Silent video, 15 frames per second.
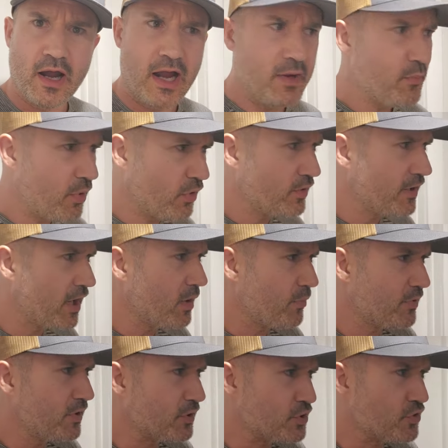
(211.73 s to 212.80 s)
I'm pulling
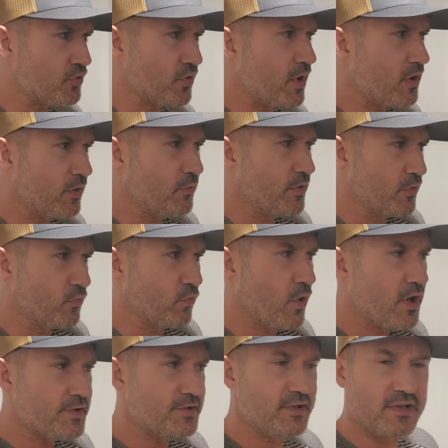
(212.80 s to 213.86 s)
up in a truck with
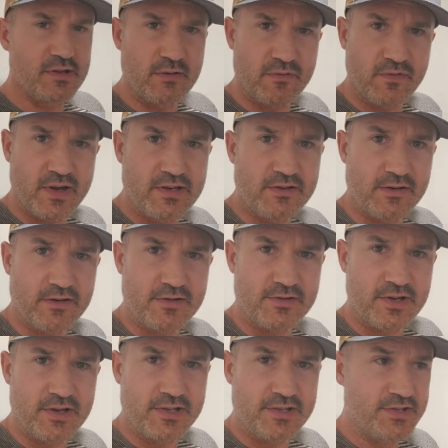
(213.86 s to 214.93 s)
rust on the
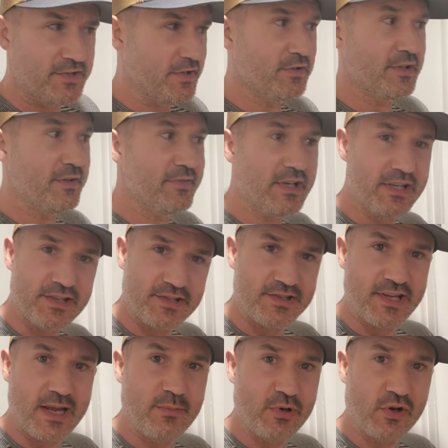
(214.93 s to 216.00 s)
fenders, still living in the
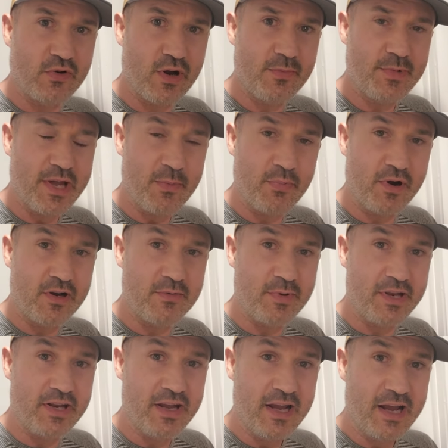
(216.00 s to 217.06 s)
same crummy
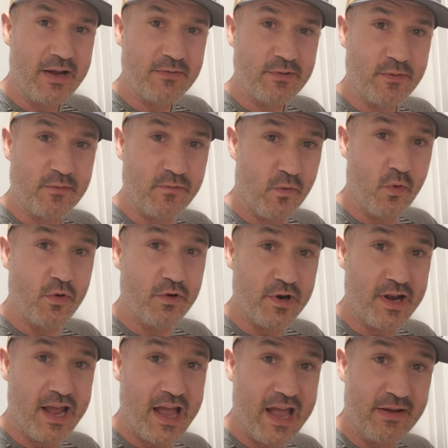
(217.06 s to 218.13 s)
apartment after four
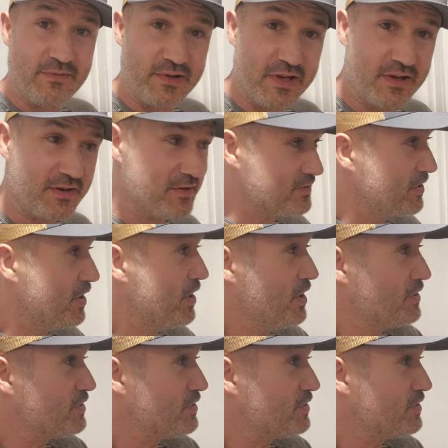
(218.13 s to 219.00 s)
and a half years,